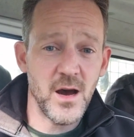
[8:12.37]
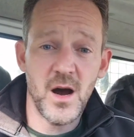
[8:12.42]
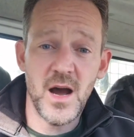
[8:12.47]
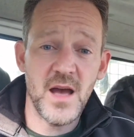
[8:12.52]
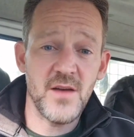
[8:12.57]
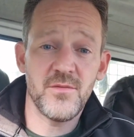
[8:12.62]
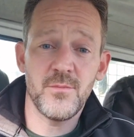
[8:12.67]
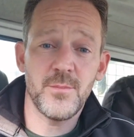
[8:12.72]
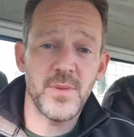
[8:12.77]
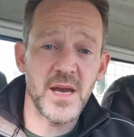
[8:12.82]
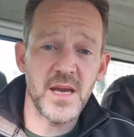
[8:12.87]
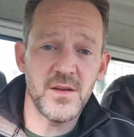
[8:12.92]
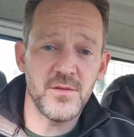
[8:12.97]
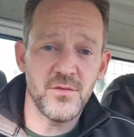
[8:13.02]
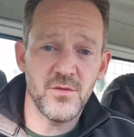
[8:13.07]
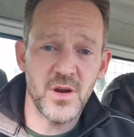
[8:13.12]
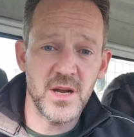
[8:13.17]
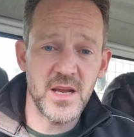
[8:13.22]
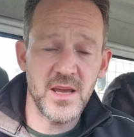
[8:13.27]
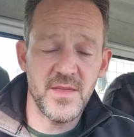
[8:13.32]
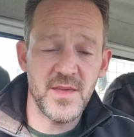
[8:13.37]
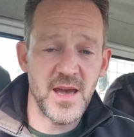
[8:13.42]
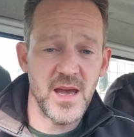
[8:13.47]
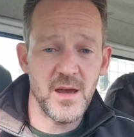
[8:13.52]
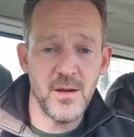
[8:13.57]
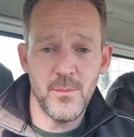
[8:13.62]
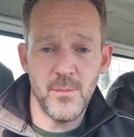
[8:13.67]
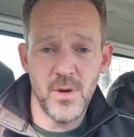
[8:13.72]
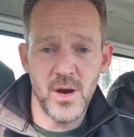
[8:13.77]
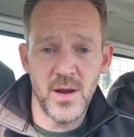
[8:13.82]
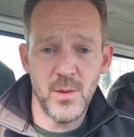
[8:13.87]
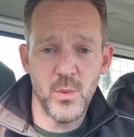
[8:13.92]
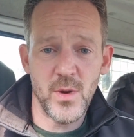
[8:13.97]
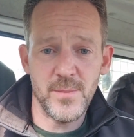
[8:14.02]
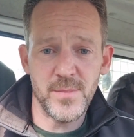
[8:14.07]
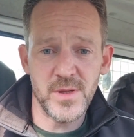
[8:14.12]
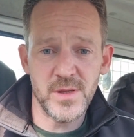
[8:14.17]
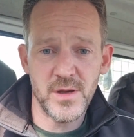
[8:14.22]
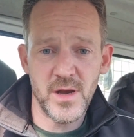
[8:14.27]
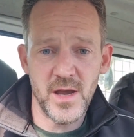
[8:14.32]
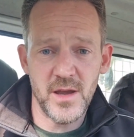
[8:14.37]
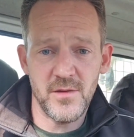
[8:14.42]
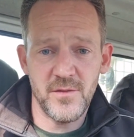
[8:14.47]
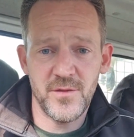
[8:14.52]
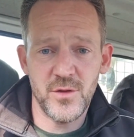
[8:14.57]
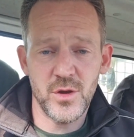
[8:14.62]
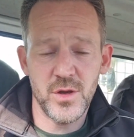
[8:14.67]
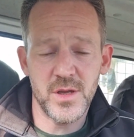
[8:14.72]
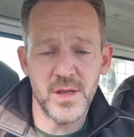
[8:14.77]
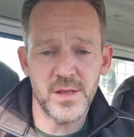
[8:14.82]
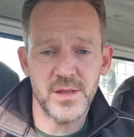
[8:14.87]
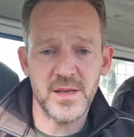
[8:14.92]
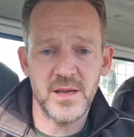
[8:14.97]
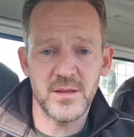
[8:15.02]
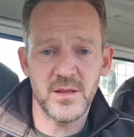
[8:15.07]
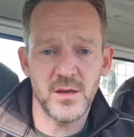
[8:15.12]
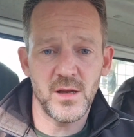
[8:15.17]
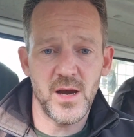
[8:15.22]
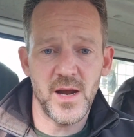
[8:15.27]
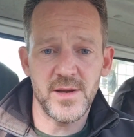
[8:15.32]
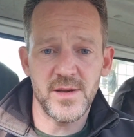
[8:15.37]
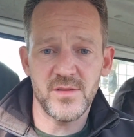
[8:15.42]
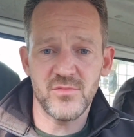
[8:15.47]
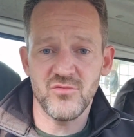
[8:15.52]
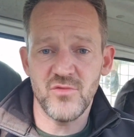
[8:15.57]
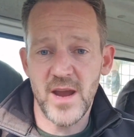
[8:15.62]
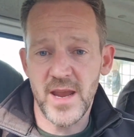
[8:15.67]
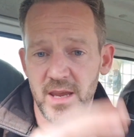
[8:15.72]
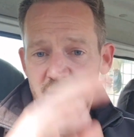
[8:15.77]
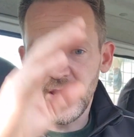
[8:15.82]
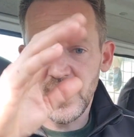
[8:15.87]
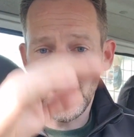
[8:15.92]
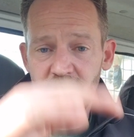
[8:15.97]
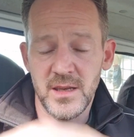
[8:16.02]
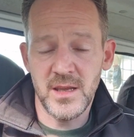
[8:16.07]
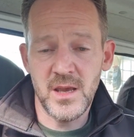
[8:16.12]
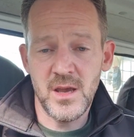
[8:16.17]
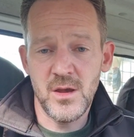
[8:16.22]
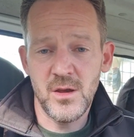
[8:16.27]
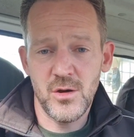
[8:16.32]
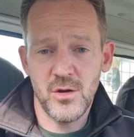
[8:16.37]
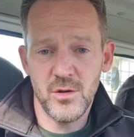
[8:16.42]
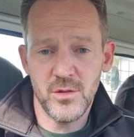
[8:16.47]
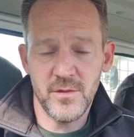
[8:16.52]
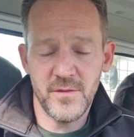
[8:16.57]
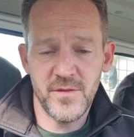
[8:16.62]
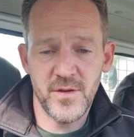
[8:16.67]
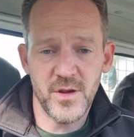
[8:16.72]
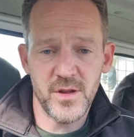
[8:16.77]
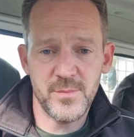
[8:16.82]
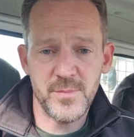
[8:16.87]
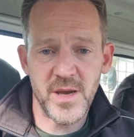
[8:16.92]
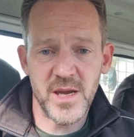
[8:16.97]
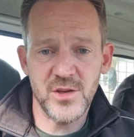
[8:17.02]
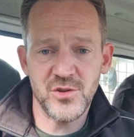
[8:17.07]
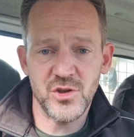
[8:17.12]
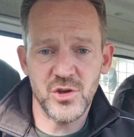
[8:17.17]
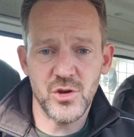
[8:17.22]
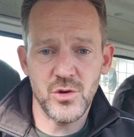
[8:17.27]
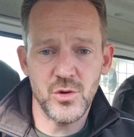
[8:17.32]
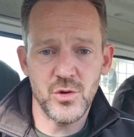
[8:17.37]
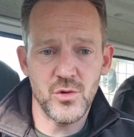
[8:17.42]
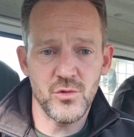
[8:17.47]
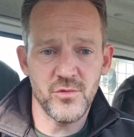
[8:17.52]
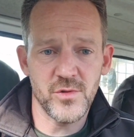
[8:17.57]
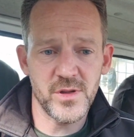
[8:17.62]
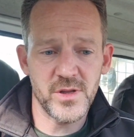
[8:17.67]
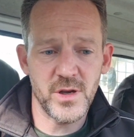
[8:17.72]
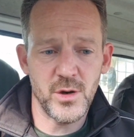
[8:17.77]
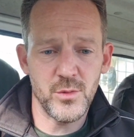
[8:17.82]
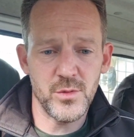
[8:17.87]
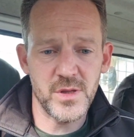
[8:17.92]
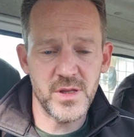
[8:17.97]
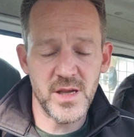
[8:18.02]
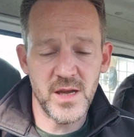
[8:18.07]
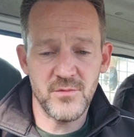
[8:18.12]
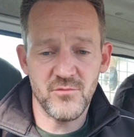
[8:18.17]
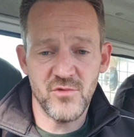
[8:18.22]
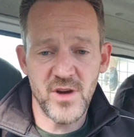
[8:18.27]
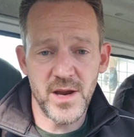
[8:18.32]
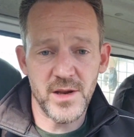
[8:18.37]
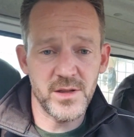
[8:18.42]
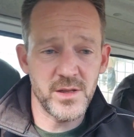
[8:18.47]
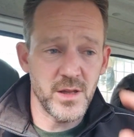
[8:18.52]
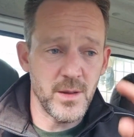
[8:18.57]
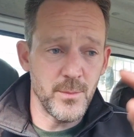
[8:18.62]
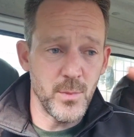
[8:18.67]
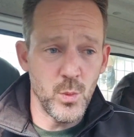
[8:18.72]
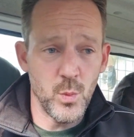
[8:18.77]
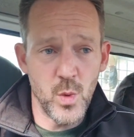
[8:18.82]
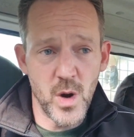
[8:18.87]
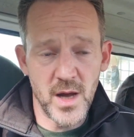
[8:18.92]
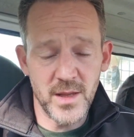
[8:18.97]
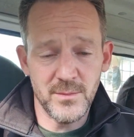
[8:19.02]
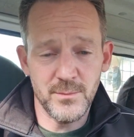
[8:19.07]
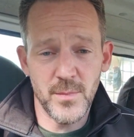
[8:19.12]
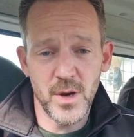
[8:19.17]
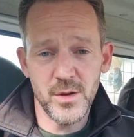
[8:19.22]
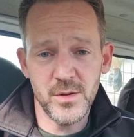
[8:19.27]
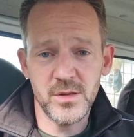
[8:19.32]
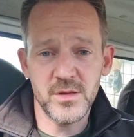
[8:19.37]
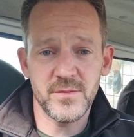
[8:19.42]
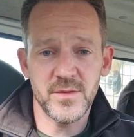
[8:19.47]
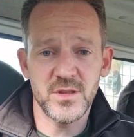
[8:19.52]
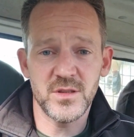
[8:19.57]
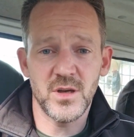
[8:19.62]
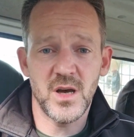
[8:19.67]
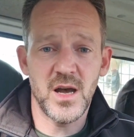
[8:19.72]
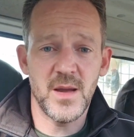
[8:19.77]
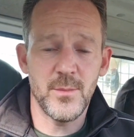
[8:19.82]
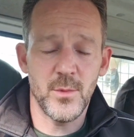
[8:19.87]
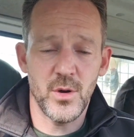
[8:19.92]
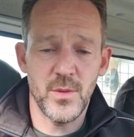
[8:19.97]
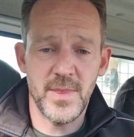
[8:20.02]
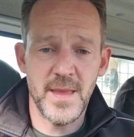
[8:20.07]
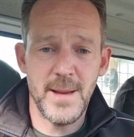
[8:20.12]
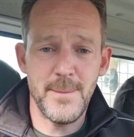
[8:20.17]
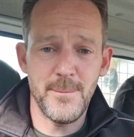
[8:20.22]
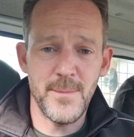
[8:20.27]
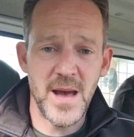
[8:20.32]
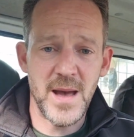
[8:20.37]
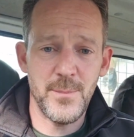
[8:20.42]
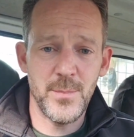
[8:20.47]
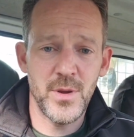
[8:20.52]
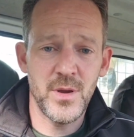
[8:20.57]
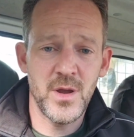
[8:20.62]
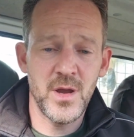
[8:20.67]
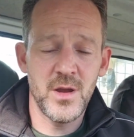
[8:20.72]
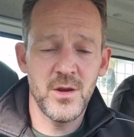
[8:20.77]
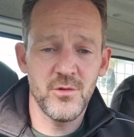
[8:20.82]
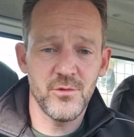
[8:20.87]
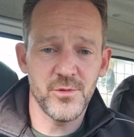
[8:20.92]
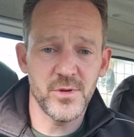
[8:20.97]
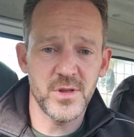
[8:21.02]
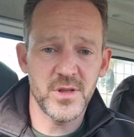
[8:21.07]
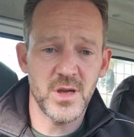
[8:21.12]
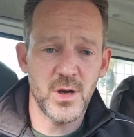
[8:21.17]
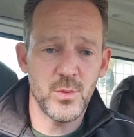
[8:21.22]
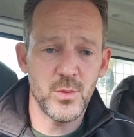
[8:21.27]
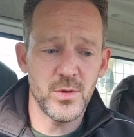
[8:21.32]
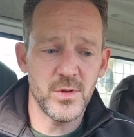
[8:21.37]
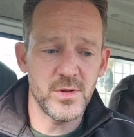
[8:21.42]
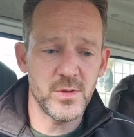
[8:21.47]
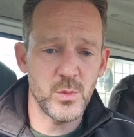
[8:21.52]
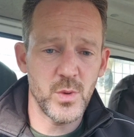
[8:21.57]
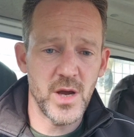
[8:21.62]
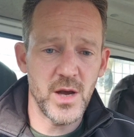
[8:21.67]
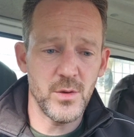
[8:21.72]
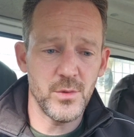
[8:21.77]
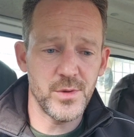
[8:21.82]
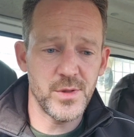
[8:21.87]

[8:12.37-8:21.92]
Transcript: I haven't paid for any of that, and my website a few years down the line is ranking on the first page of Google results and ranks #1 most of the time on that map result as well.